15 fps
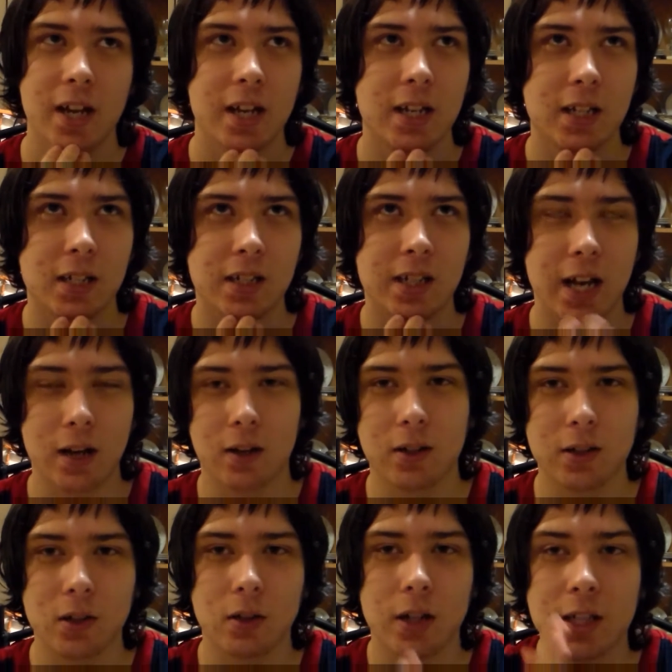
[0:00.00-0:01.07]
His
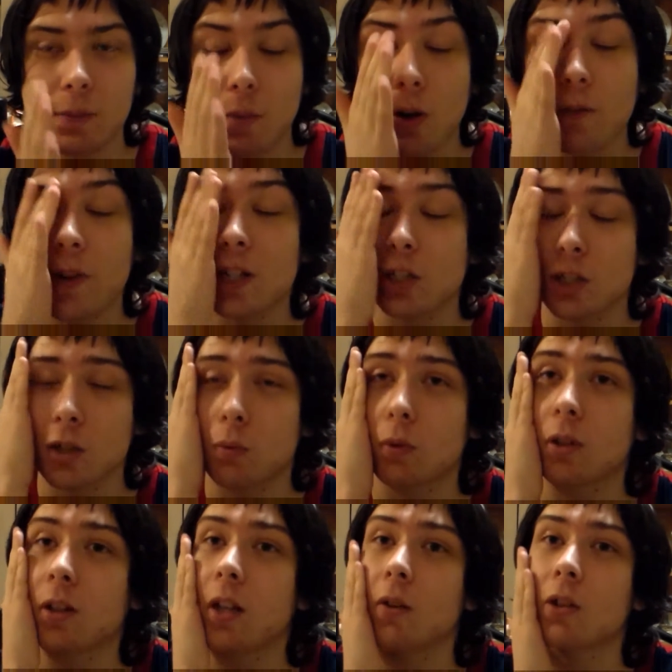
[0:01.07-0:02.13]
character, his motivations
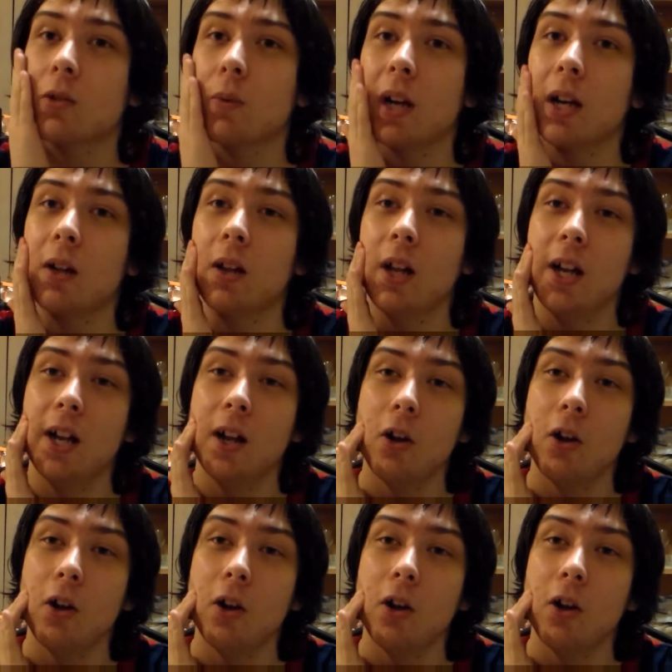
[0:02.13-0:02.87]
were clear as well.